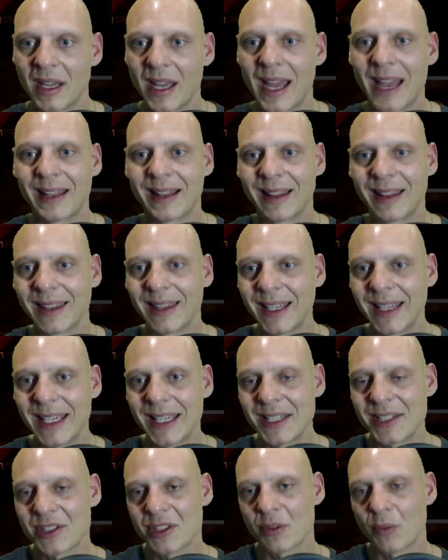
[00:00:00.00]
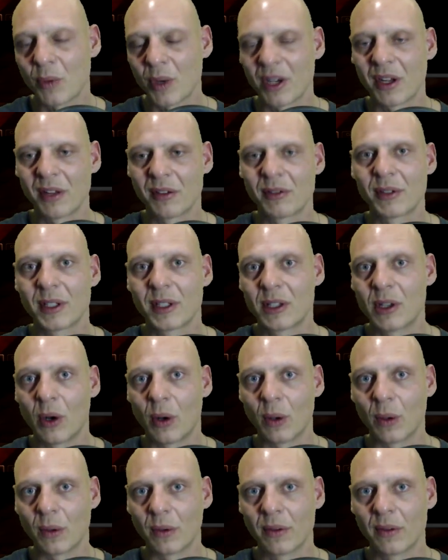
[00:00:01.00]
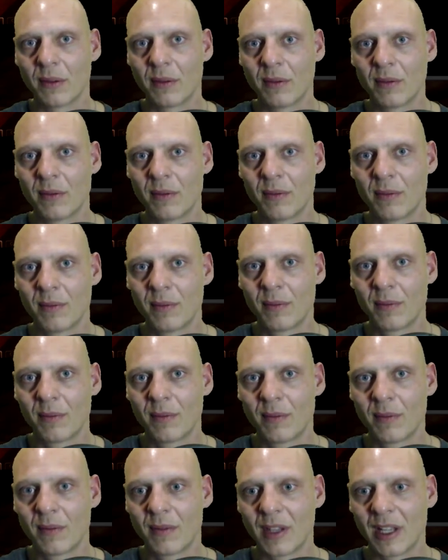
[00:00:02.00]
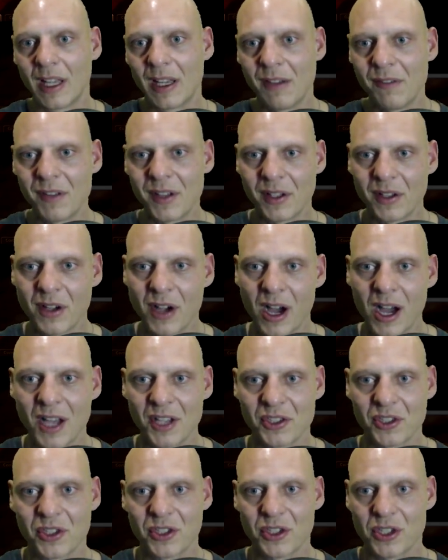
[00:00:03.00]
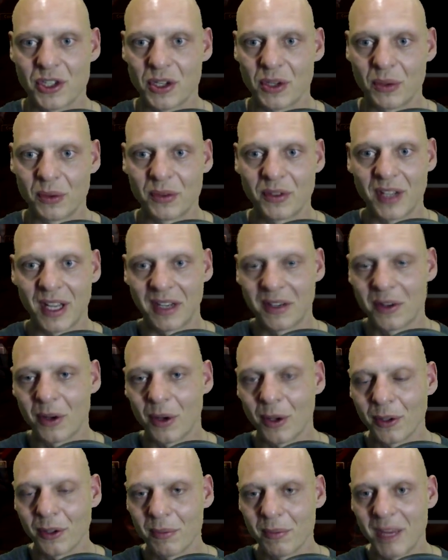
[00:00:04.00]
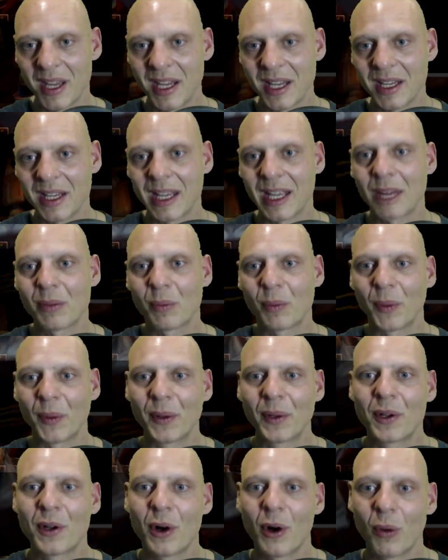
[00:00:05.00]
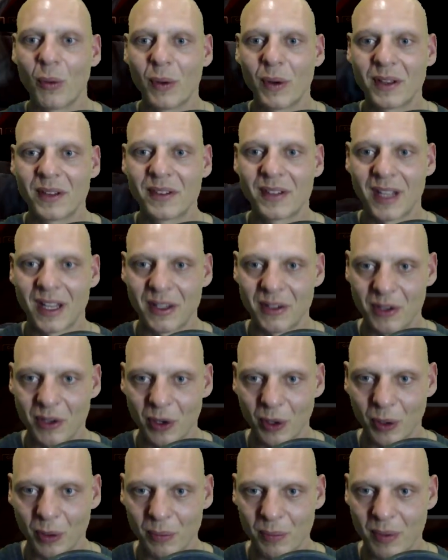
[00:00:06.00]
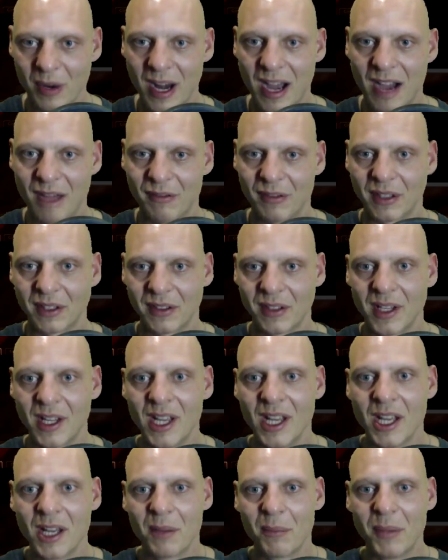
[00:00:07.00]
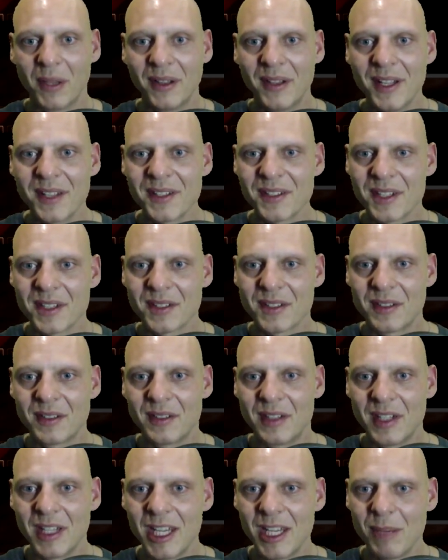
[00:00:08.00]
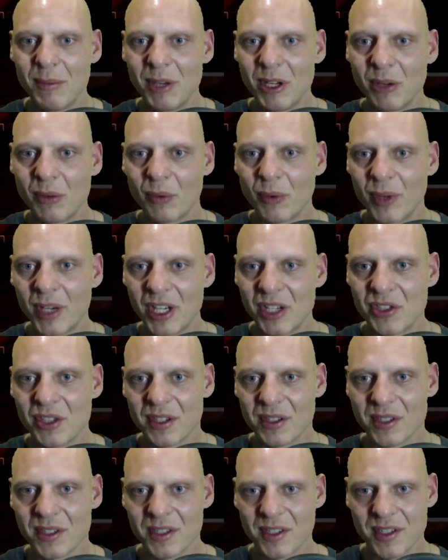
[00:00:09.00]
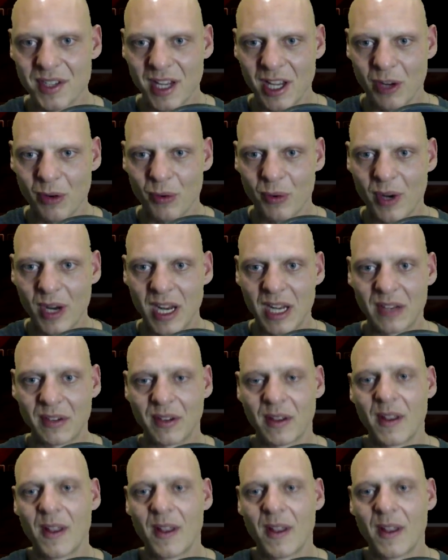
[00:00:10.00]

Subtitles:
at least 100 gold. If it costs you 10 gold to make, it will go with 10 gold profit. But this is DB region sale rate.